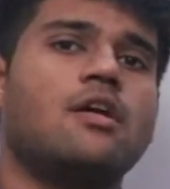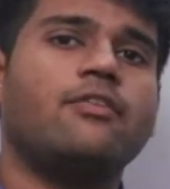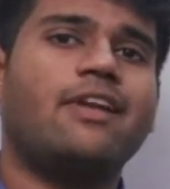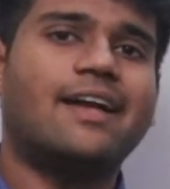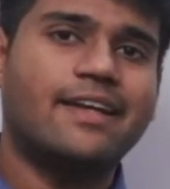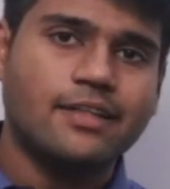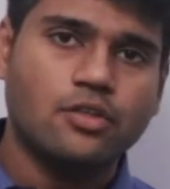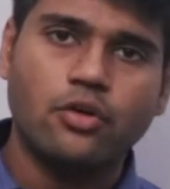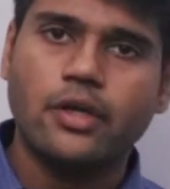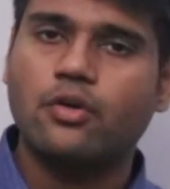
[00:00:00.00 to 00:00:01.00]
of
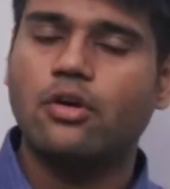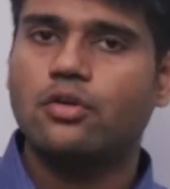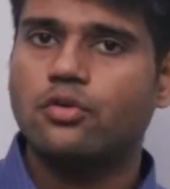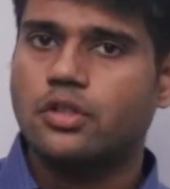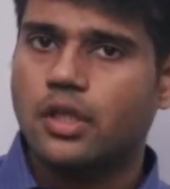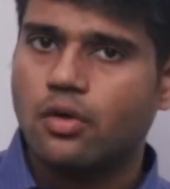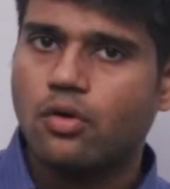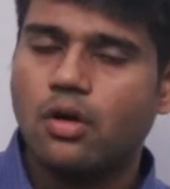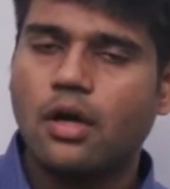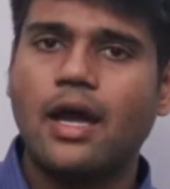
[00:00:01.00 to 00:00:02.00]
latitude equal to 0